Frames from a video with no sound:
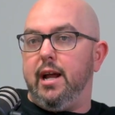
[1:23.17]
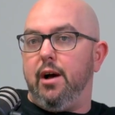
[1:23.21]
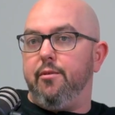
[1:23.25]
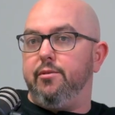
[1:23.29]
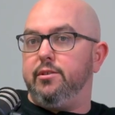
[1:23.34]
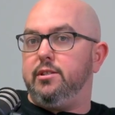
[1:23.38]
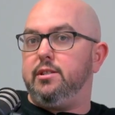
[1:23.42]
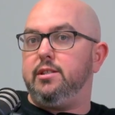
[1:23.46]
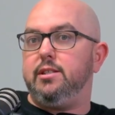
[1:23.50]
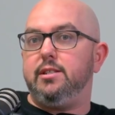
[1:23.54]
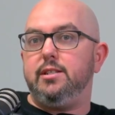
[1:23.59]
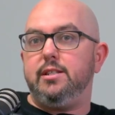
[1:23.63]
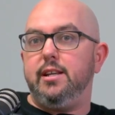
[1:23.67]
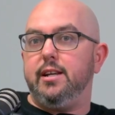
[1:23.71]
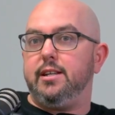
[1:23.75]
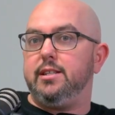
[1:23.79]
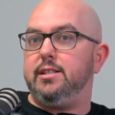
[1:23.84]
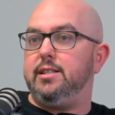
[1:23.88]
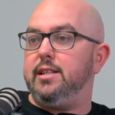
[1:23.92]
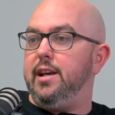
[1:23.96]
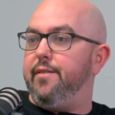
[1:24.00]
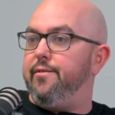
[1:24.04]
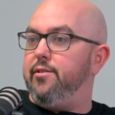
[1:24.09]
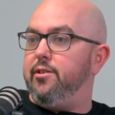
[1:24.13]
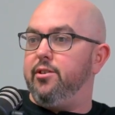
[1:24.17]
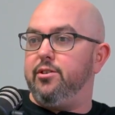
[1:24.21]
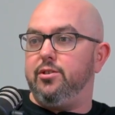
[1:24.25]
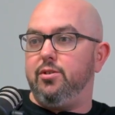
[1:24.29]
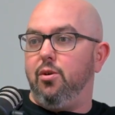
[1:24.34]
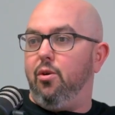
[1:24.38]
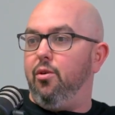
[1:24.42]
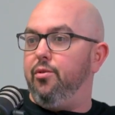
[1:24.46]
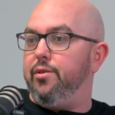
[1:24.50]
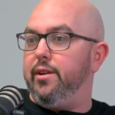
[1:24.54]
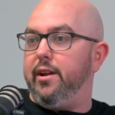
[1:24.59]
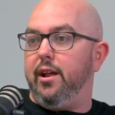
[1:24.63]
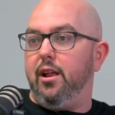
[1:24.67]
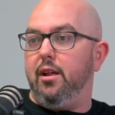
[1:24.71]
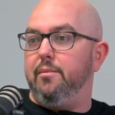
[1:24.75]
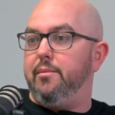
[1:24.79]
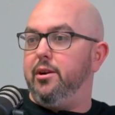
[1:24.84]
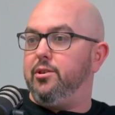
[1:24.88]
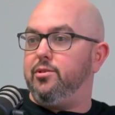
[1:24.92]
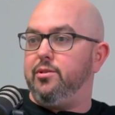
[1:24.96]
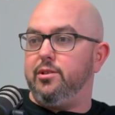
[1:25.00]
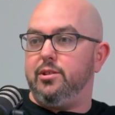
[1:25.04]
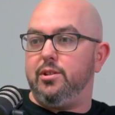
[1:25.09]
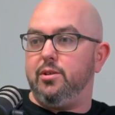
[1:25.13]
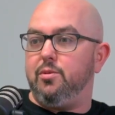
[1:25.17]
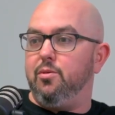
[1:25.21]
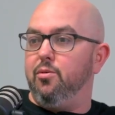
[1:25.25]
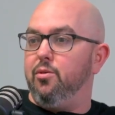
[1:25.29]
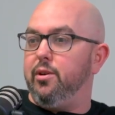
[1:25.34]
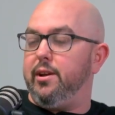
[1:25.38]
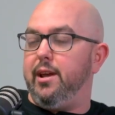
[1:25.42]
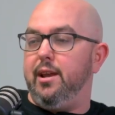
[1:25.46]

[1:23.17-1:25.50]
I was 6, 7 years old in elementary school,